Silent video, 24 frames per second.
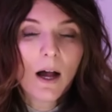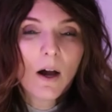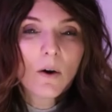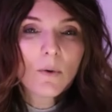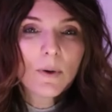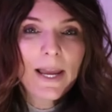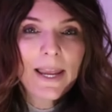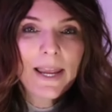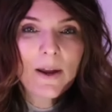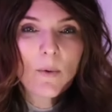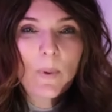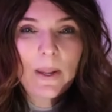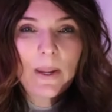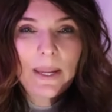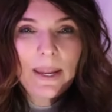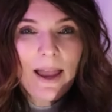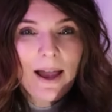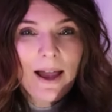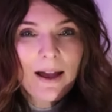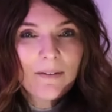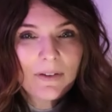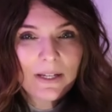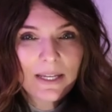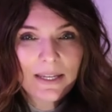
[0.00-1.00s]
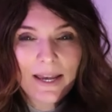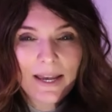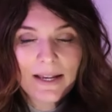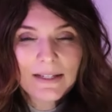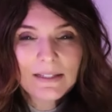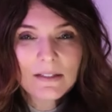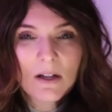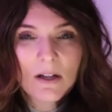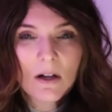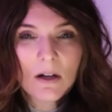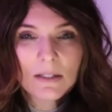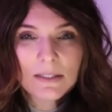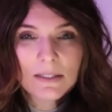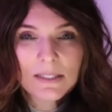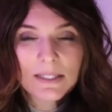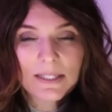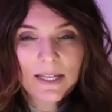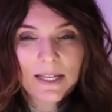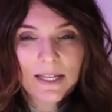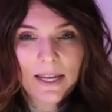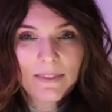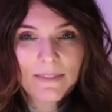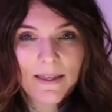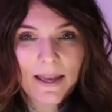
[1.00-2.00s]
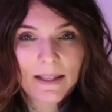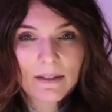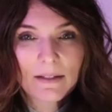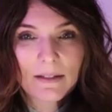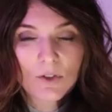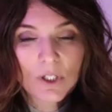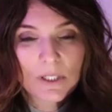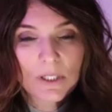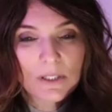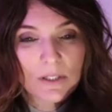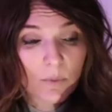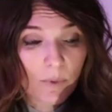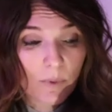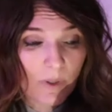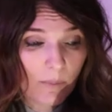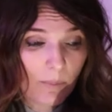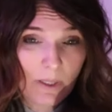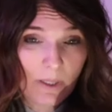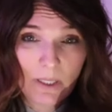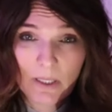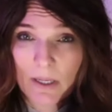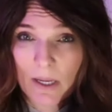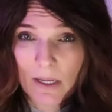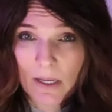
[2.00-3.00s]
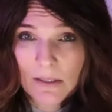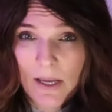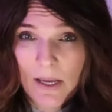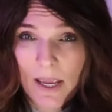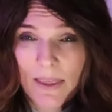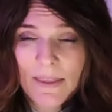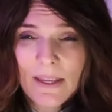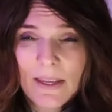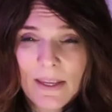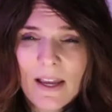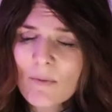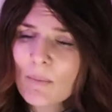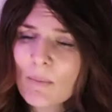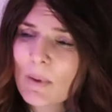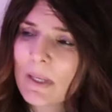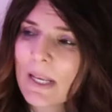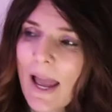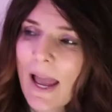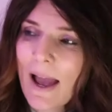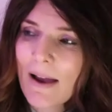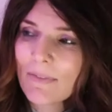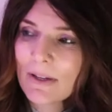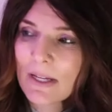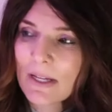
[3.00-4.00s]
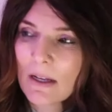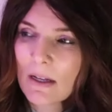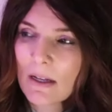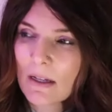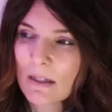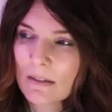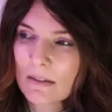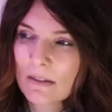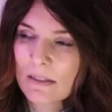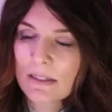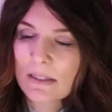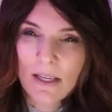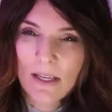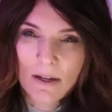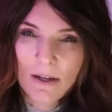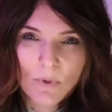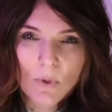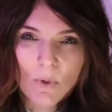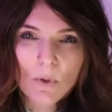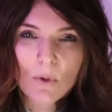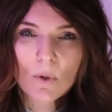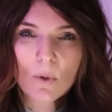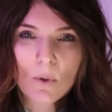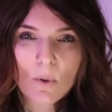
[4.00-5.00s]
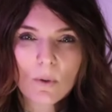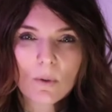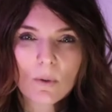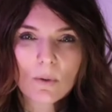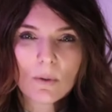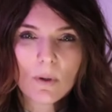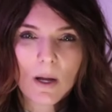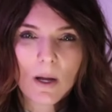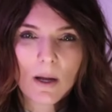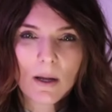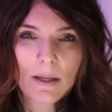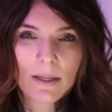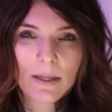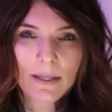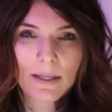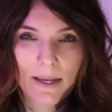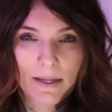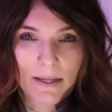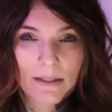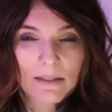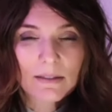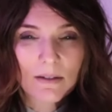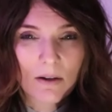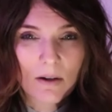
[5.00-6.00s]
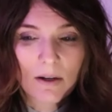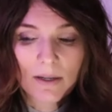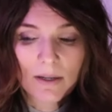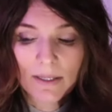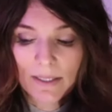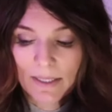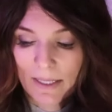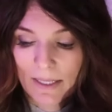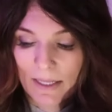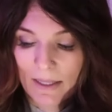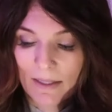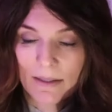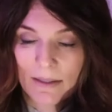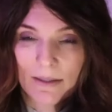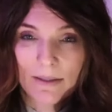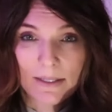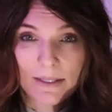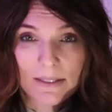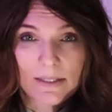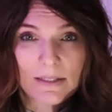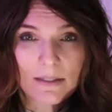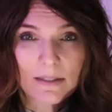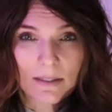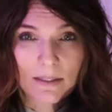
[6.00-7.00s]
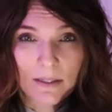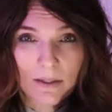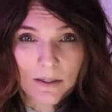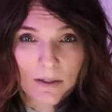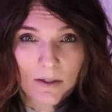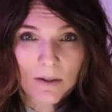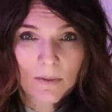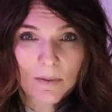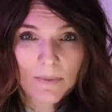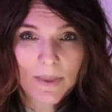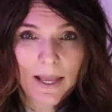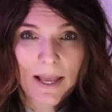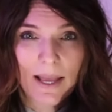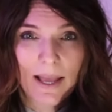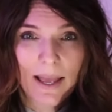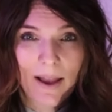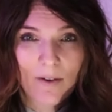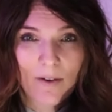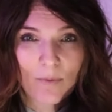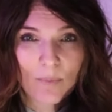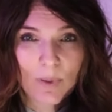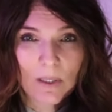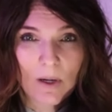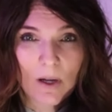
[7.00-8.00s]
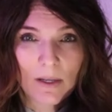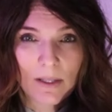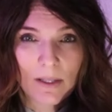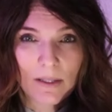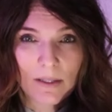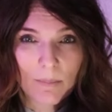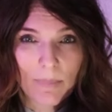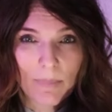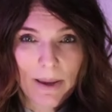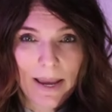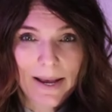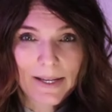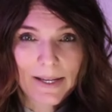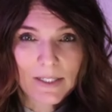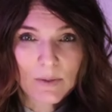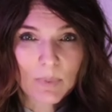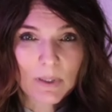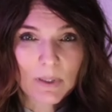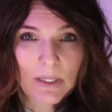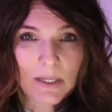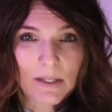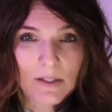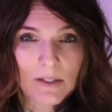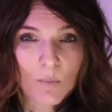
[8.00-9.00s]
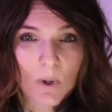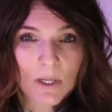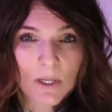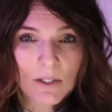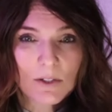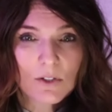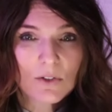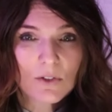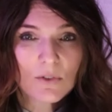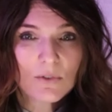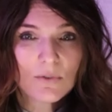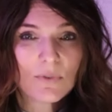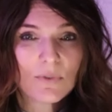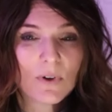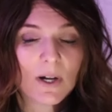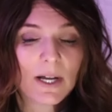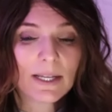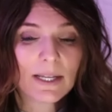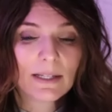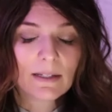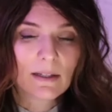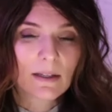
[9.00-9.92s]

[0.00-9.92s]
Hi, we have a guest on today that she's a repeat guest. I think I've been having several uh, guests on again this year that have been on in the past because once you find